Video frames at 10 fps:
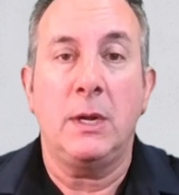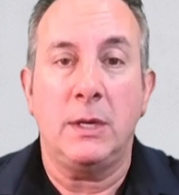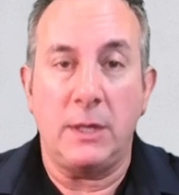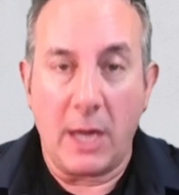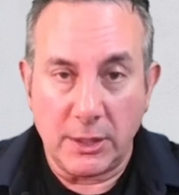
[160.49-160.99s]

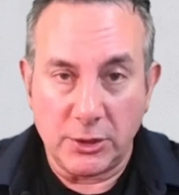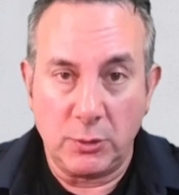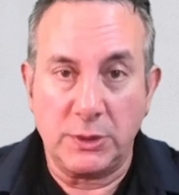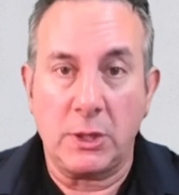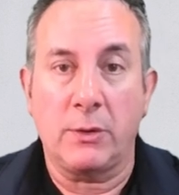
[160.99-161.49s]

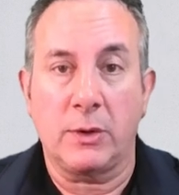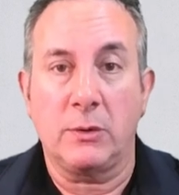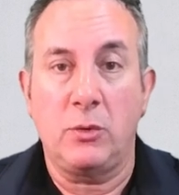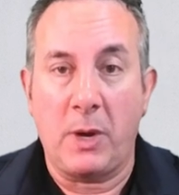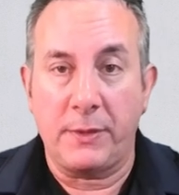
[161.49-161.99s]
non-Jewish owner
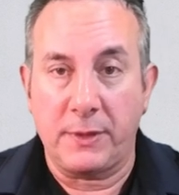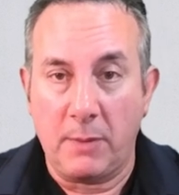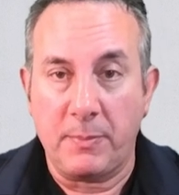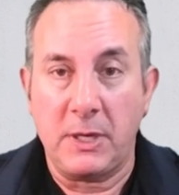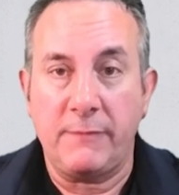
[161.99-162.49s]
who bought the
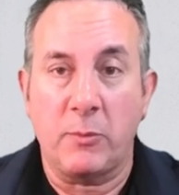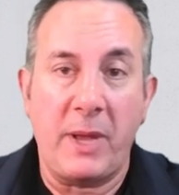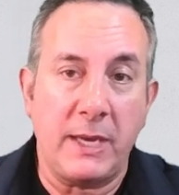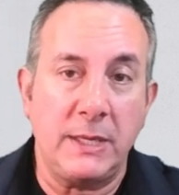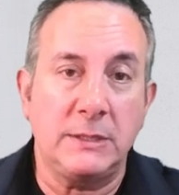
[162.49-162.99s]
company for
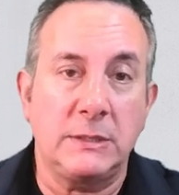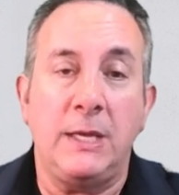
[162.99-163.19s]
pennies.